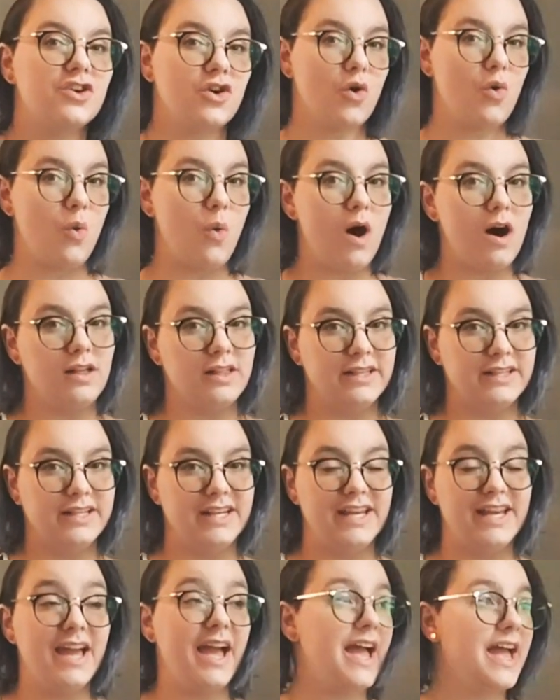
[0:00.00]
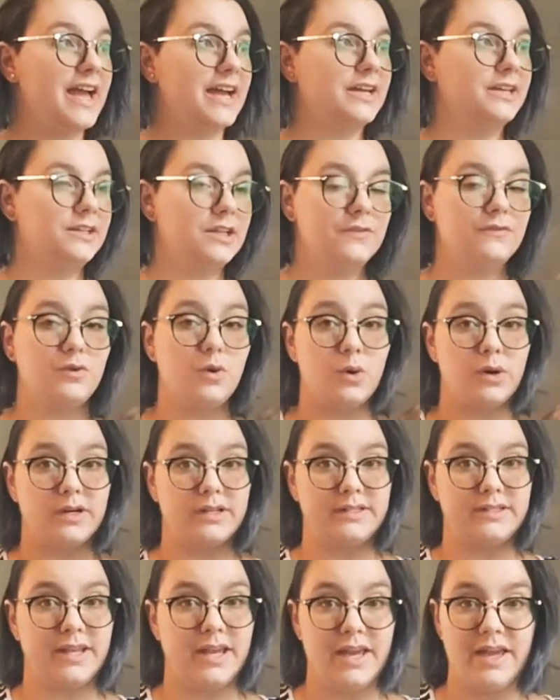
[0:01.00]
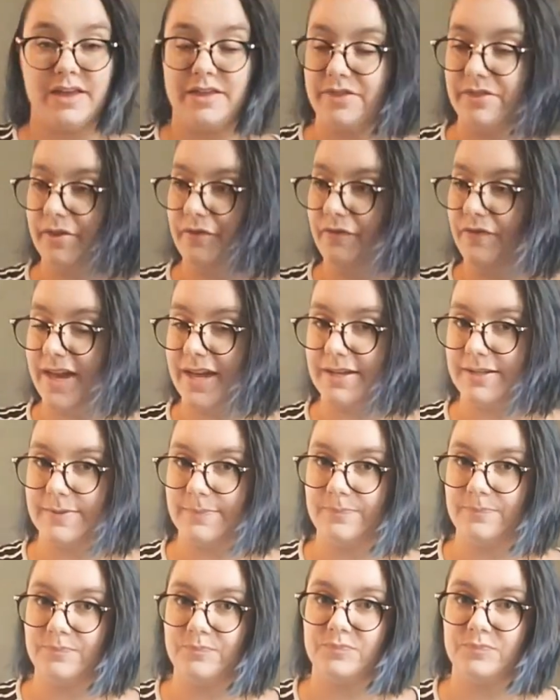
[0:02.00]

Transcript: the quality, and of course, the fit.